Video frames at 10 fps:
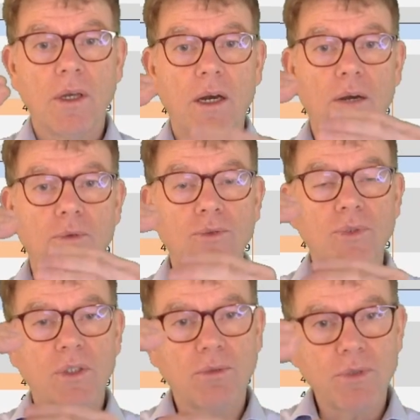I want to
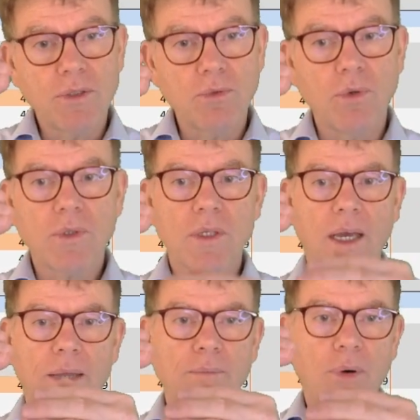see resource
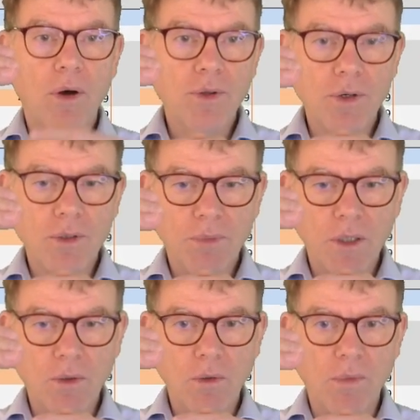and product
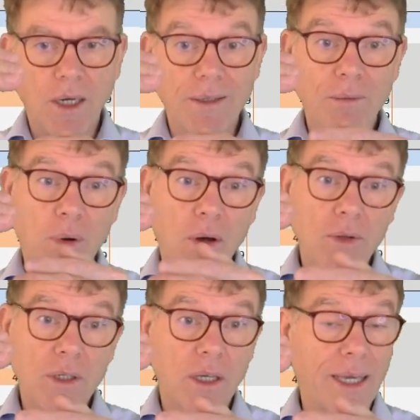below, but the
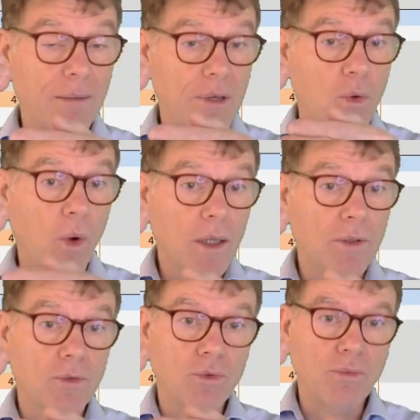product, there can be one
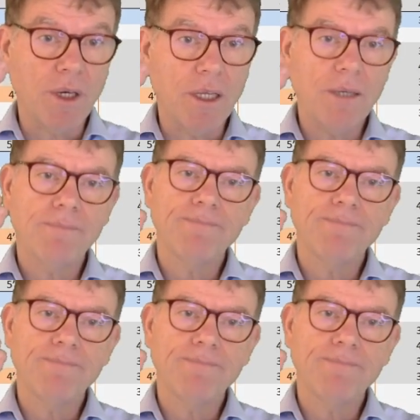too many,